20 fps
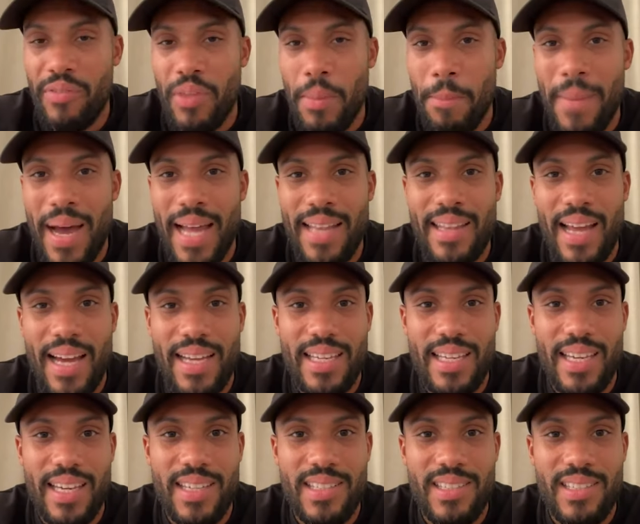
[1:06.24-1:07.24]
of the man that
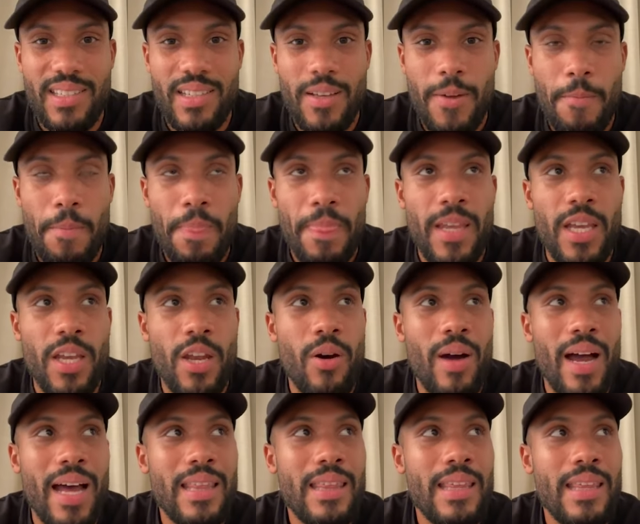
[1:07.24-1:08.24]
he is. You
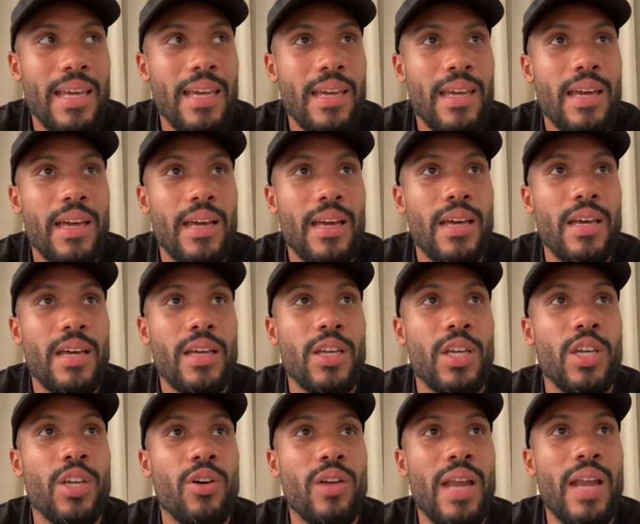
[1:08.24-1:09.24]
know, I think,
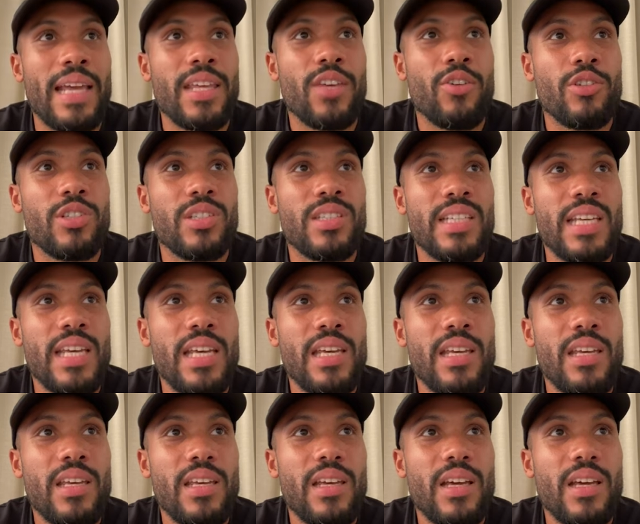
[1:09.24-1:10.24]
you know, like, you'll
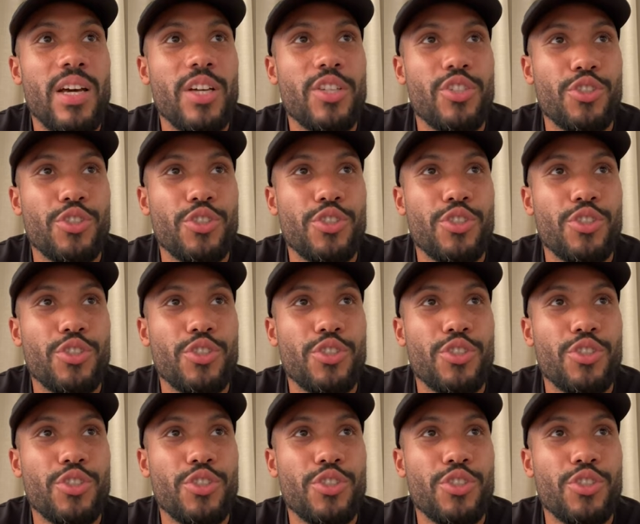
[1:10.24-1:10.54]
see a